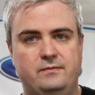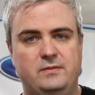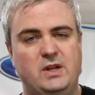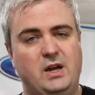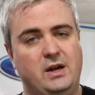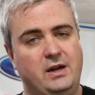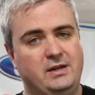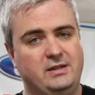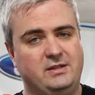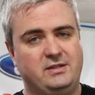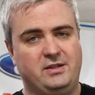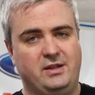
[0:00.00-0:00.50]
All
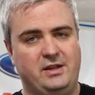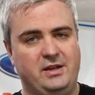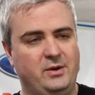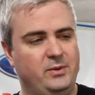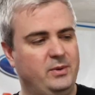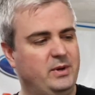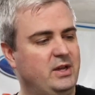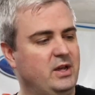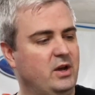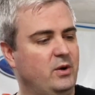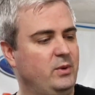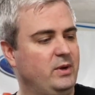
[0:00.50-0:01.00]
right, so there
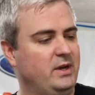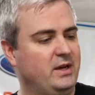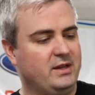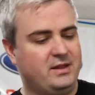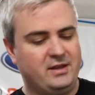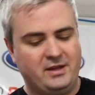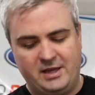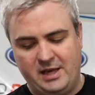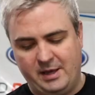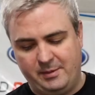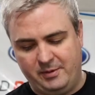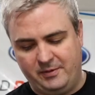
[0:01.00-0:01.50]
we go. We got
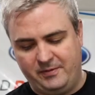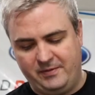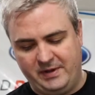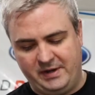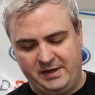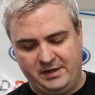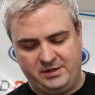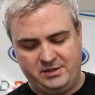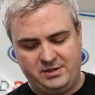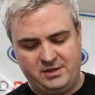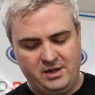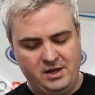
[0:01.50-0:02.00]
the cable
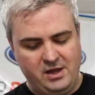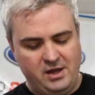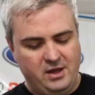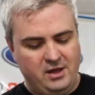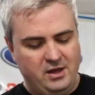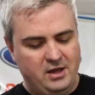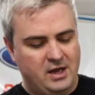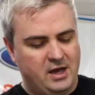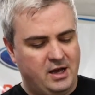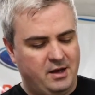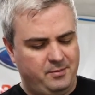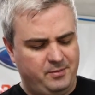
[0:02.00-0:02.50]
finished.
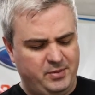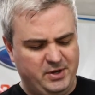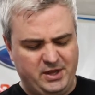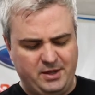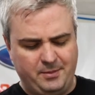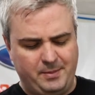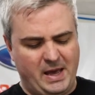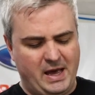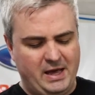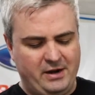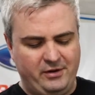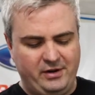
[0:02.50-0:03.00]
Put the
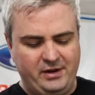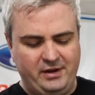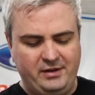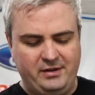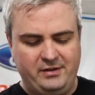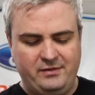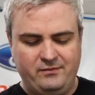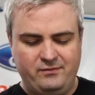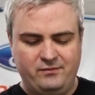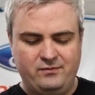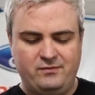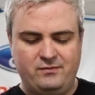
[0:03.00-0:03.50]
battery
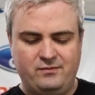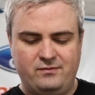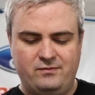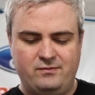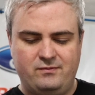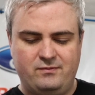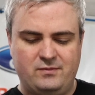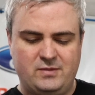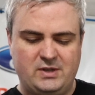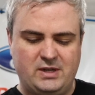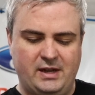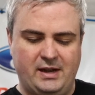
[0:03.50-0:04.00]

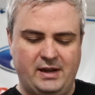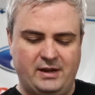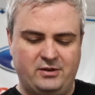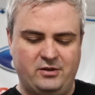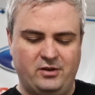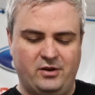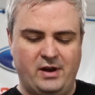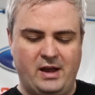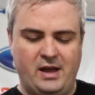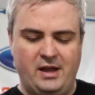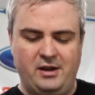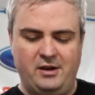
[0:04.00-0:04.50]

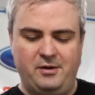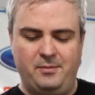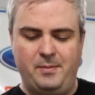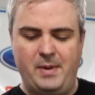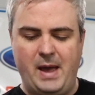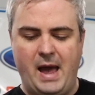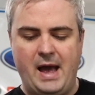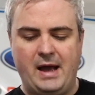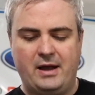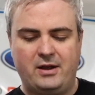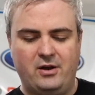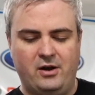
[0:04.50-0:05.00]
connector end
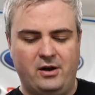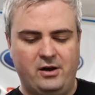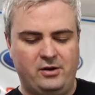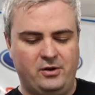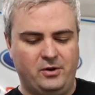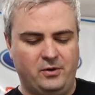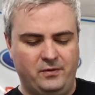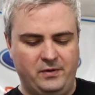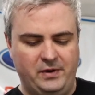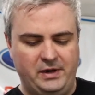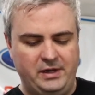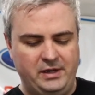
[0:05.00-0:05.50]
back on
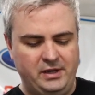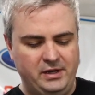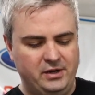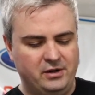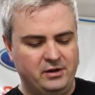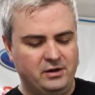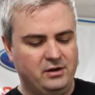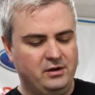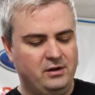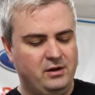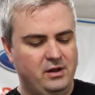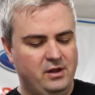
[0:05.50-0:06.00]
over
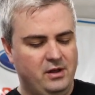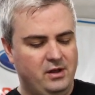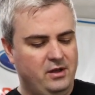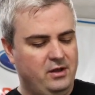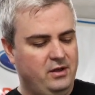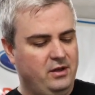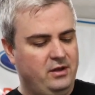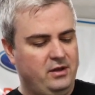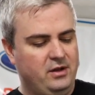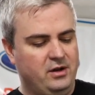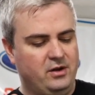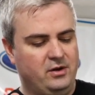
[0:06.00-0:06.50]
here.
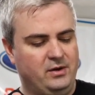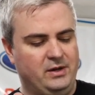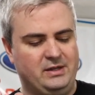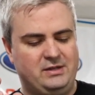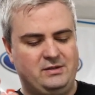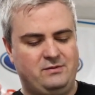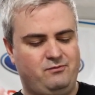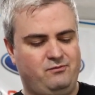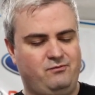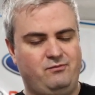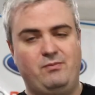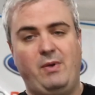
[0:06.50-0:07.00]
You know,
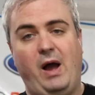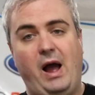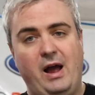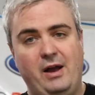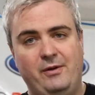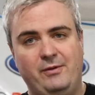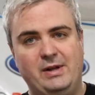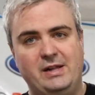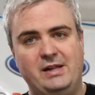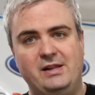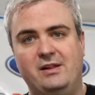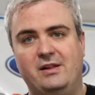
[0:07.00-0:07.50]
I
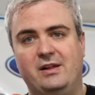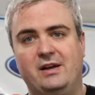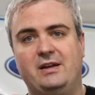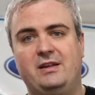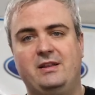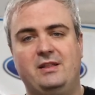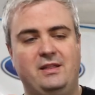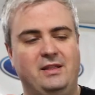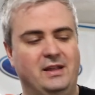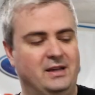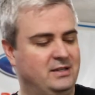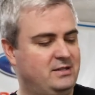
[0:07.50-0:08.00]
really
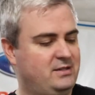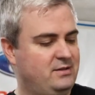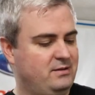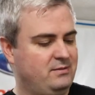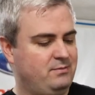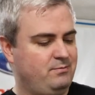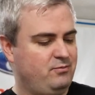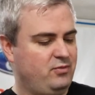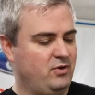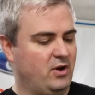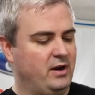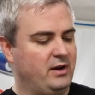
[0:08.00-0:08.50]
like this
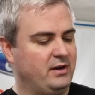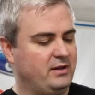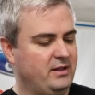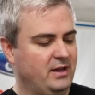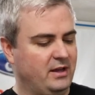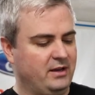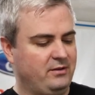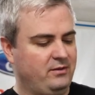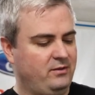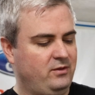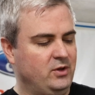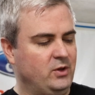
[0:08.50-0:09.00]
product
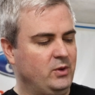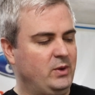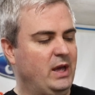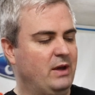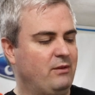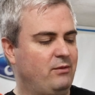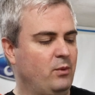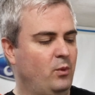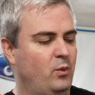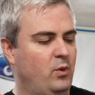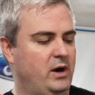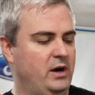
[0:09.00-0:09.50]
that you
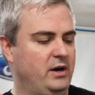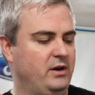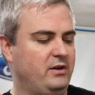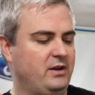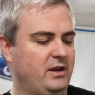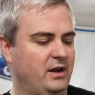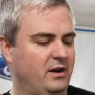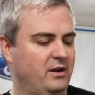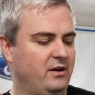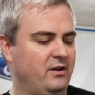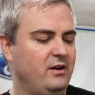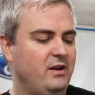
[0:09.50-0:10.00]
get from
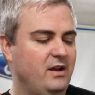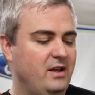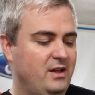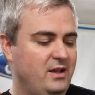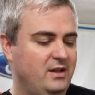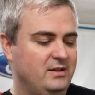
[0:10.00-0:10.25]
WireCare.